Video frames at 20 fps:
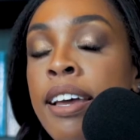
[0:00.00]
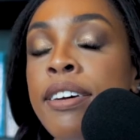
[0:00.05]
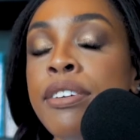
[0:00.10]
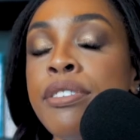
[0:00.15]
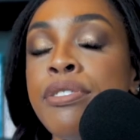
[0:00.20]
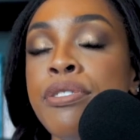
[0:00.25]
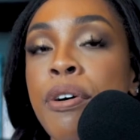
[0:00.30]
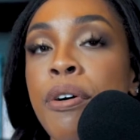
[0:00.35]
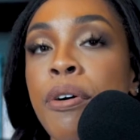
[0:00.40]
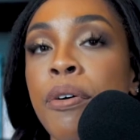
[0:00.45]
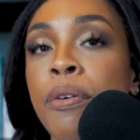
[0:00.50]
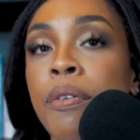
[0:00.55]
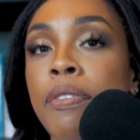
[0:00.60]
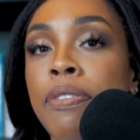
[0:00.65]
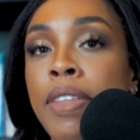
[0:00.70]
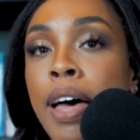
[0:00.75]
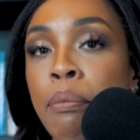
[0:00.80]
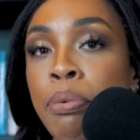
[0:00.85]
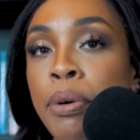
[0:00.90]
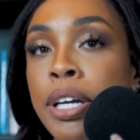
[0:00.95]
So
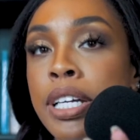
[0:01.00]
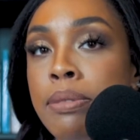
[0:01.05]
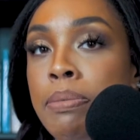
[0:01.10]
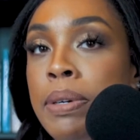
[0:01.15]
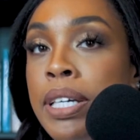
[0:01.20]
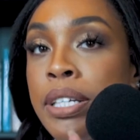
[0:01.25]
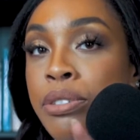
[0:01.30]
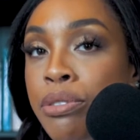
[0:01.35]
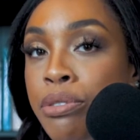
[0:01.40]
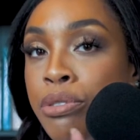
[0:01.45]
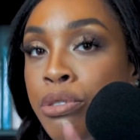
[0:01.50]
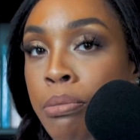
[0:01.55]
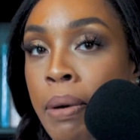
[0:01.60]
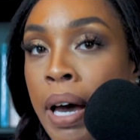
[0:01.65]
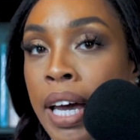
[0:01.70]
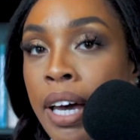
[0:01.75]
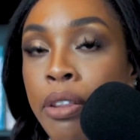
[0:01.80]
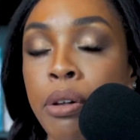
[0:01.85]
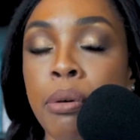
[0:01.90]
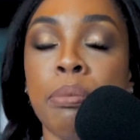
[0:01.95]
that brings me to
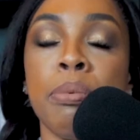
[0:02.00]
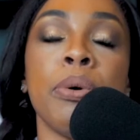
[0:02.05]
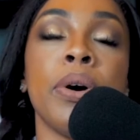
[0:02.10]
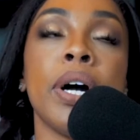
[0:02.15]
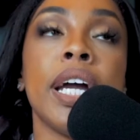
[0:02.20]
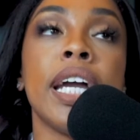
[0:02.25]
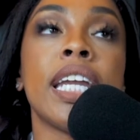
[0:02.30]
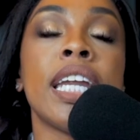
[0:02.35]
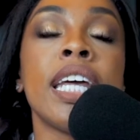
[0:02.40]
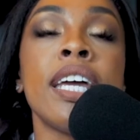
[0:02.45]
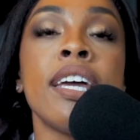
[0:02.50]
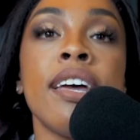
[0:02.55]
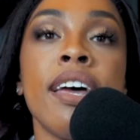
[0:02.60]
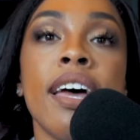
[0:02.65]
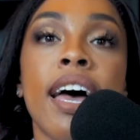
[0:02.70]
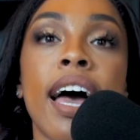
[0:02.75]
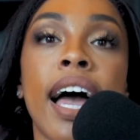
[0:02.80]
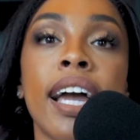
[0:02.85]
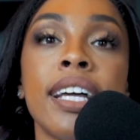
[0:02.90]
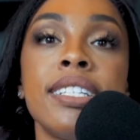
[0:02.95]
my other point.
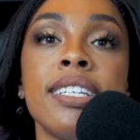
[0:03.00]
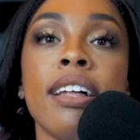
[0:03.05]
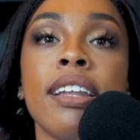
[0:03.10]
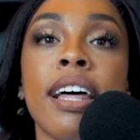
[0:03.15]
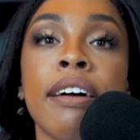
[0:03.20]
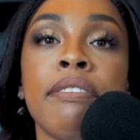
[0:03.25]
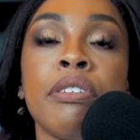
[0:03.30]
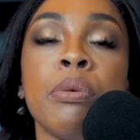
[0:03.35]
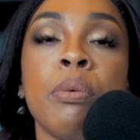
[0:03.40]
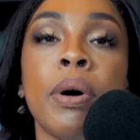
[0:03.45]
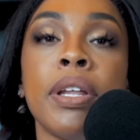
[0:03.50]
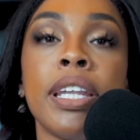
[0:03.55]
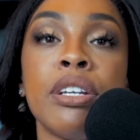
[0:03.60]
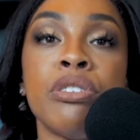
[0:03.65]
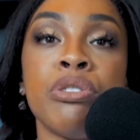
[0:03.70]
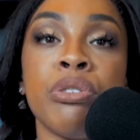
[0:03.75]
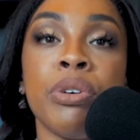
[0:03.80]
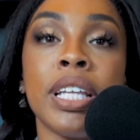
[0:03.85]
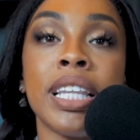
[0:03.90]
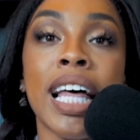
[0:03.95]
I tell everyone that
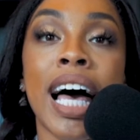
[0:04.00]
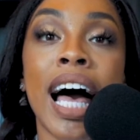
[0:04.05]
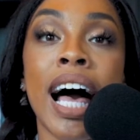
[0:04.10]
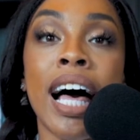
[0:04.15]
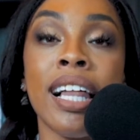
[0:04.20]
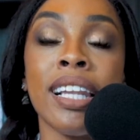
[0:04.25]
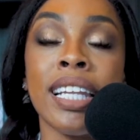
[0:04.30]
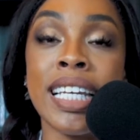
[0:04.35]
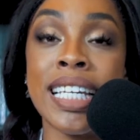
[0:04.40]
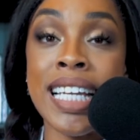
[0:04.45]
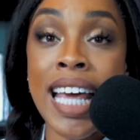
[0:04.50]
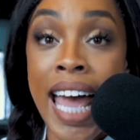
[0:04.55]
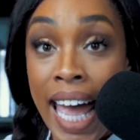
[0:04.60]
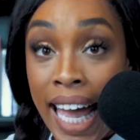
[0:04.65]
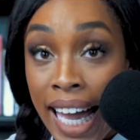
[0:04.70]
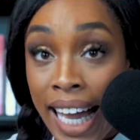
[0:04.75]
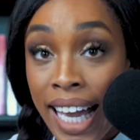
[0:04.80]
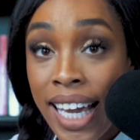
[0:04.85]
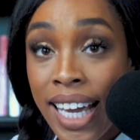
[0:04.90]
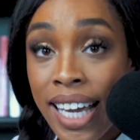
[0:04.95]
during the
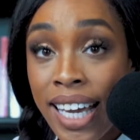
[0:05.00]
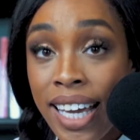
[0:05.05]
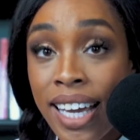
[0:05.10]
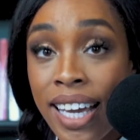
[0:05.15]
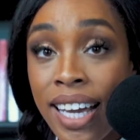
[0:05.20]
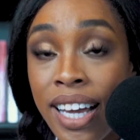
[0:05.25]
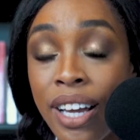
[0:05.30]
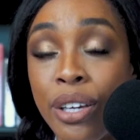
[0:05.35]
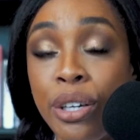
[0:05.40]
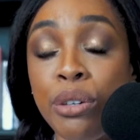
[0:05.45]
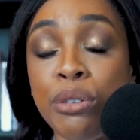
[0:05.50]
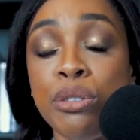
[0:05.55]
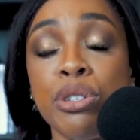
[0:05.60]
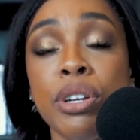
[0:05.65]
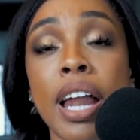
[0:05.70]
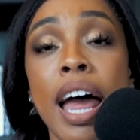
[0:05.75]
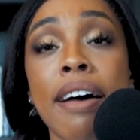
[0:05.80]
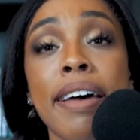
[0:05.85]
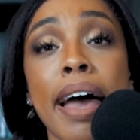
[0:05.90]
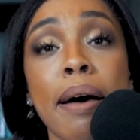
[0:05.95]
holiday, you
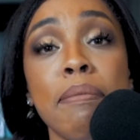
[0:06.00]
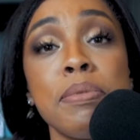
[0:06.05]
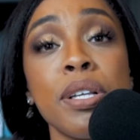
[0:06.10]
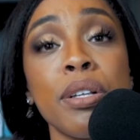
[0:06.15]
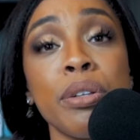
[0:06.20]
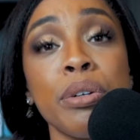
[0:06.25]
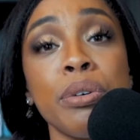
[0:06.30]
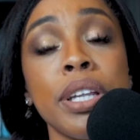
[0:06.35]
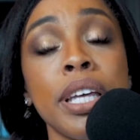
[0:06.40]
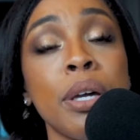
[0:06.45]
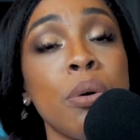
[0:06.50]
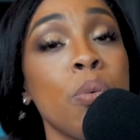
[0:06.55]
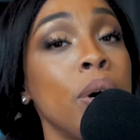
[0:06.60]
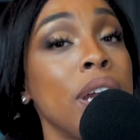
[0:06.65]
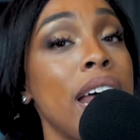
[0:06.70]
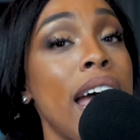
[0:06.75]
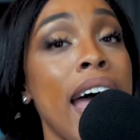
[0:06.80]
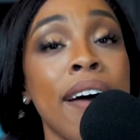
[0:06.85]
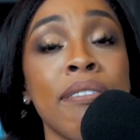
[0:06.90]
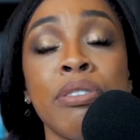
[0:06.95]
should have absolutely
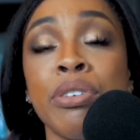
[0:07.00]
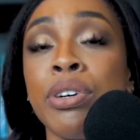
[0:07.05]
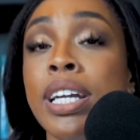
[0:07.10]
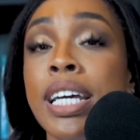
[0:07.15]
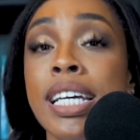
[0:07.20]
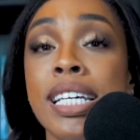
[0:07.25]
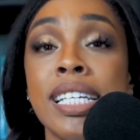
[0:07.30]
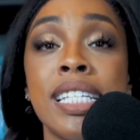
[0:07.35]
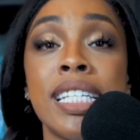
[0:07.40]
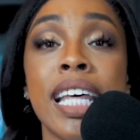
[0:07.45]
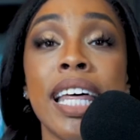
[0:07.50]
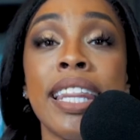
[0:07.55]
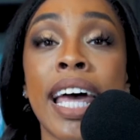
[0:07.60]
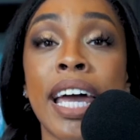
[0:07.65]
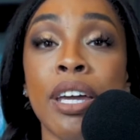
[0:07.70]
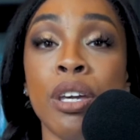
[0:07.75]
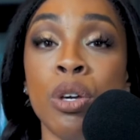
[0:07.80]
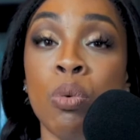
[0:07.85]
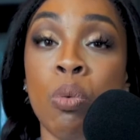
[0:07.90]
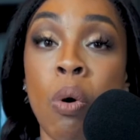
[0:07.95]
whatever it is
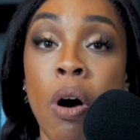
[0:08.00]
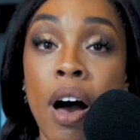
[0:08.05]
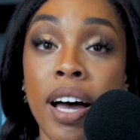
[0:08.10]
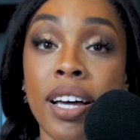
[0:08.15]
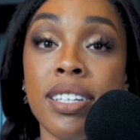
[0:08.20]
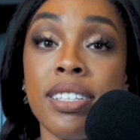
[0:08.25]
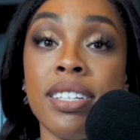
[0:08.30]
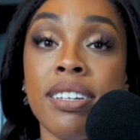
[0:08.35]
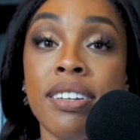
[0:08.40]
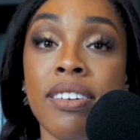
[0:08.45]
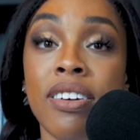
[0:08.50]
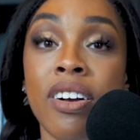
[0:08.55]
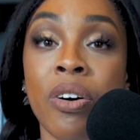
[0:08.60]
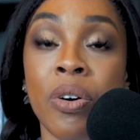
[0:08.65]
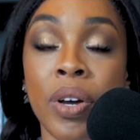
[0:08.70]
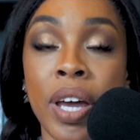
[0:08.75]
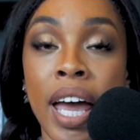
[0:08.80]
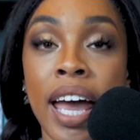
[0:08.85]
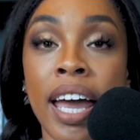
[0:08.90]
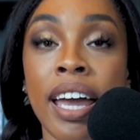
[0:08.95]
that you want.
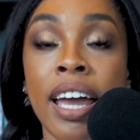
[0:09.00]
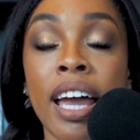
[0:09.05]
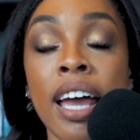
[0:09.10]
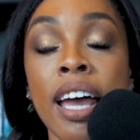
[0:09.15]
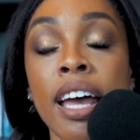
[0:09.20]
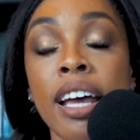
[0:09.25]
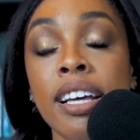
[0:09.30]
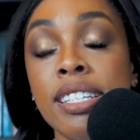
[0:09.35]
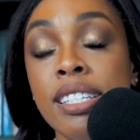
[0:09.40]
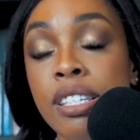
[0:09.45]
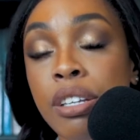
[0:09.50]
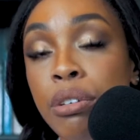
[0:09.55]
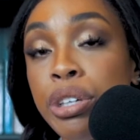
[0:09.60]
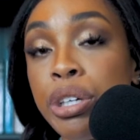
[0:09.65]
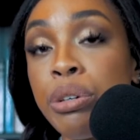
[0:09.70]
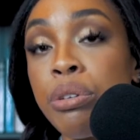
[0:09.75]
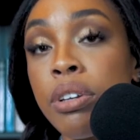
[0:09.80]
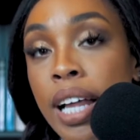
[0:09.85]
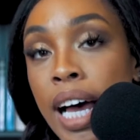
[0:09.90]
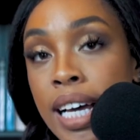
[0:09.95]
Okay. Still
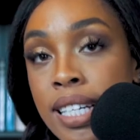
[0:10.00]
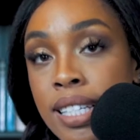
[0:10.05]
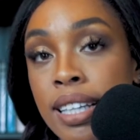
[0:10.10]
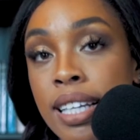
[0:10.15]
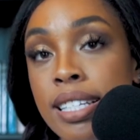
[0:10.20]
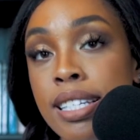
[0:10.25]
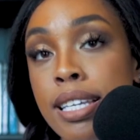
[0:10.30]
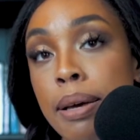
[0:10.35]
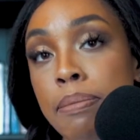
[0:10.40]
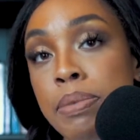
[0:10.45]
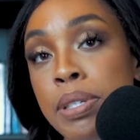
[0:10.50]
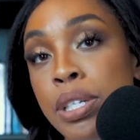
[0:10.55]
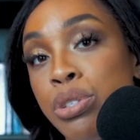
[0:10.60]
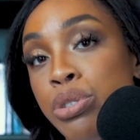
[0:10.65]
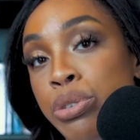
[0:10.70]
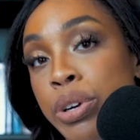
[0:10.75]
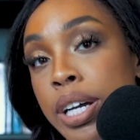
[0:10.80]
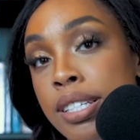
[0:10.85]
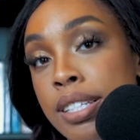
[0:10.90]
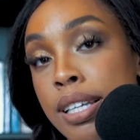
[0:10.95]
utilizing the tips and
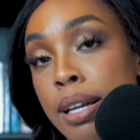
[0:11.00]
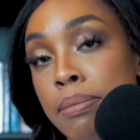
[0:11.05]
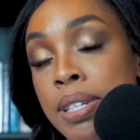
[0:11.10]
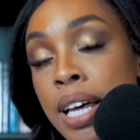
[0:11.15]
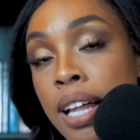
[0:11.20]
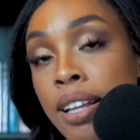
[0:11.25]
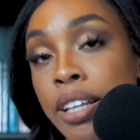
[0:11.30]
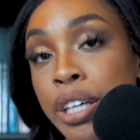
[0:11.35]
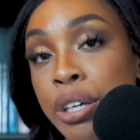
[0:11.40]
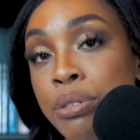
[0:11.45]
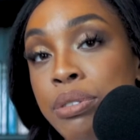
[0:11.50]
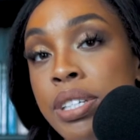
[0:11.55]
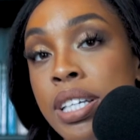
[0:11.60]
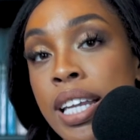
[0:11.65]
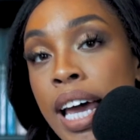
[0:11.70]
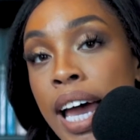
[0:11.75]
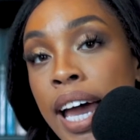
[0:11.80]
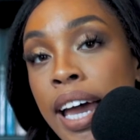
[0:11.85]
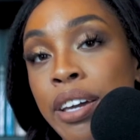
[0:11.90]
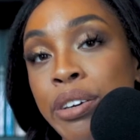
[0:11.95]
tricks that I'm telling you
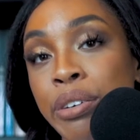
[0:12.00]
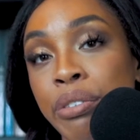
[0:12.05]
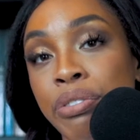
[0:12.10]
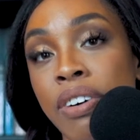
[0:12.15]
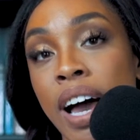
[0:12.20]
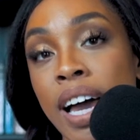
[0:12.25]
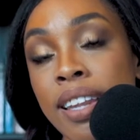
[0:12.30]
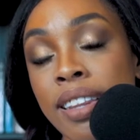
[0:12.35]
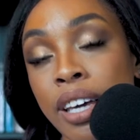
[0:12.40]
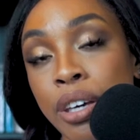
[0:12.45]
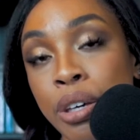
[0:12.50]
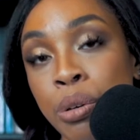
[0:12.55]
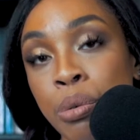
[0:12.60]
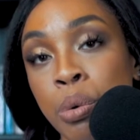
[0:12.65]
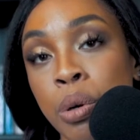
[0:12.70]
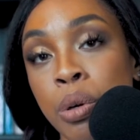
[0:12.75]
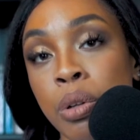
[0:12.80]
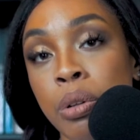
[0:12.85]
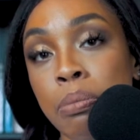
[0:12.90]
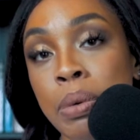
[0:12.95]
today, you'll find that you
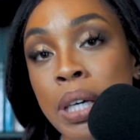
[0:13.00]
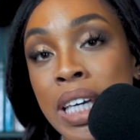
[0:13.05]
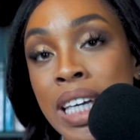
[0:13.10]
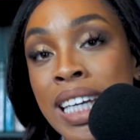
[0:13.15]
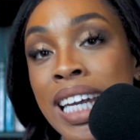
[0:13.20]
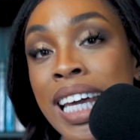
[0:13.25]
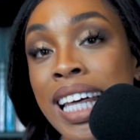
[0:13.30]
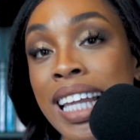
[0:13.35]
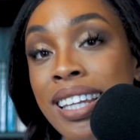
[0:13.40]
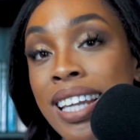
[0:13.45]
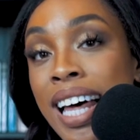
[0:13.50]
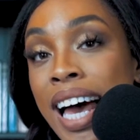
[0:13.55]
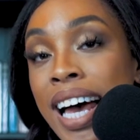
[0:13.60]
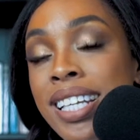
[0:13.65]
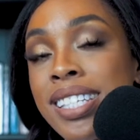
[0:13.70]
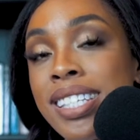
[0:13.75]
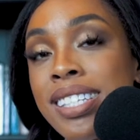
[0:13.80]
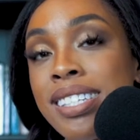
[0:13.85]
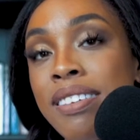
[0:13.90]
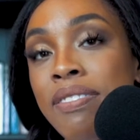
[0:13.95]
will be eating
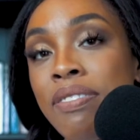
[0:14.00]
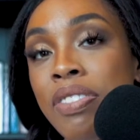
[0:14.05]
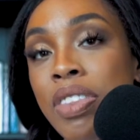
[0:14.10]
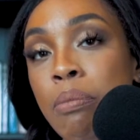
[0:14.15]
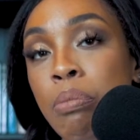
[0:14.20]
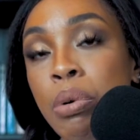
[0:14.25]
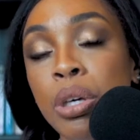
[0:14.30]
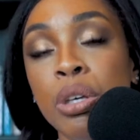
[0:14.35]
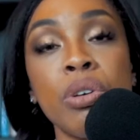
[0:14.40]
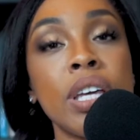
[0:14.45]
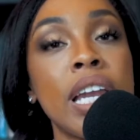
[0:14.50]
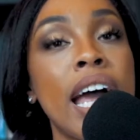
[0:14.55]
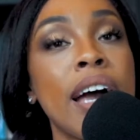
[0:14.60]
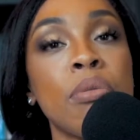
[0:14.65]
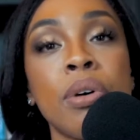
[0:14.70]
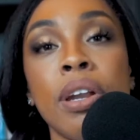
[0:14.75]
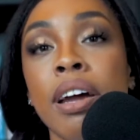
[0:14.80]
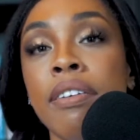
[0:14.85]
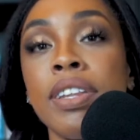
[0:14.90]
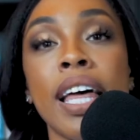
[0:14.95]
less, but you can have
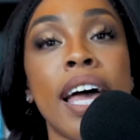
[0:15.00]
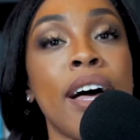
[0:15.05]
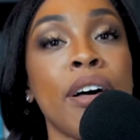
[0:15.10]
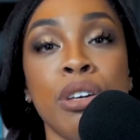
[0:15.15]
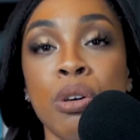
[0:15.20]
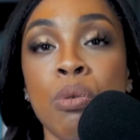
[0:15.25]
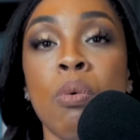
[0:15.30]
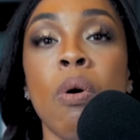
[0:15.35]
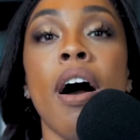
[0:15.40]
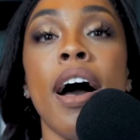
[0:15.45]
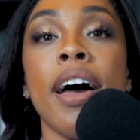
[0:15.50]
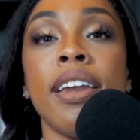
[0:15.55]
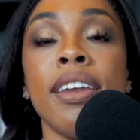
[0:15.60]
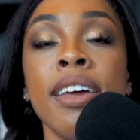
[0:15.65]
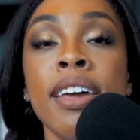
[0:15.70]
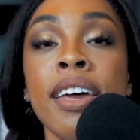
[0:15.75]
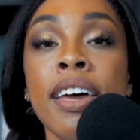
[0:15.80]
whatever the hell you want.